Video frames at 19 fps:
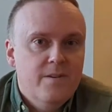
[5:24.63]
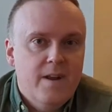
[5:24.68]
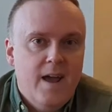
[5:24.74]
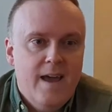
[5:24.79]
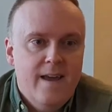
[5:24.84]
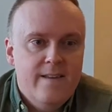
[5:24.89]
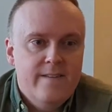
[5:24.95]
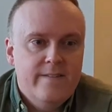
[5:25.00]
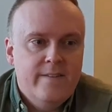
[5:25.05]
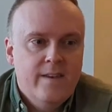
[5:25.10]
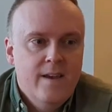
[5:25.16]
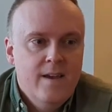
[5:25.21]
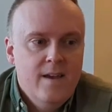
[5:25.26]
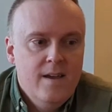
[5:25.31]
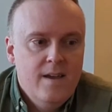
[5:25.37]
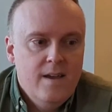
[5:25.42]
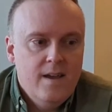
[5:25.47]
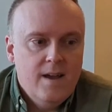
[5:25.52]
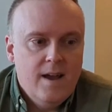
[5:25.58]
has
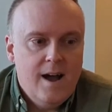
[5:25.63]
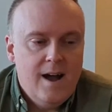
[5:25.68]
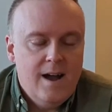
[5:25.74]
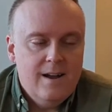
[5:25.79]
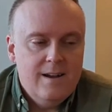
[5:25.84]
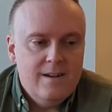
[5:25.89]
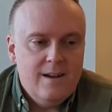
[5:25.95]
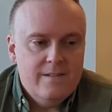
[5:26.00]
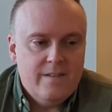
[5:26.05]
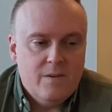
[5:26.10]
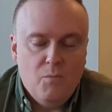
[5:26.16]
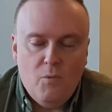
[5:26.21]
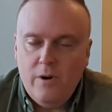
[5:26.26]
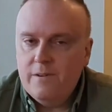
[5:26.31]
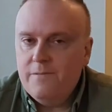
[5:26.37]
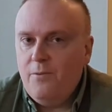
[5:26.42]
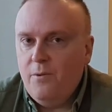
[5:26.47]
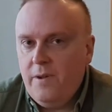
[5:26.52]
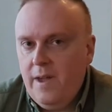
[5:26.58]
some
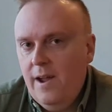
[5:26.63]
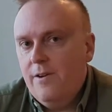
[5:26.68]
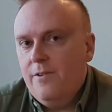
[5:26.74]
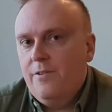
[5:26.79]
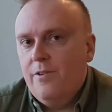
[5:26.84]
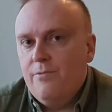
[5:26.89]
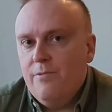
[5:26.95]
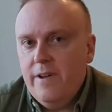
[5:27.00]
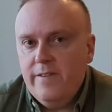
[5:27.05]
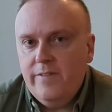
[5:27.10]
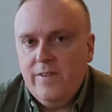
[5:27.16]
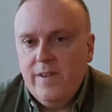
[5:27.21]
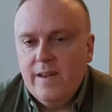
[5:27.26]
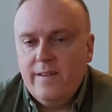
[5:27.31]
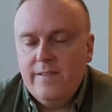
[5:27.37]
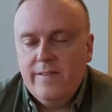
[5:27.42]
wonderful characteristics.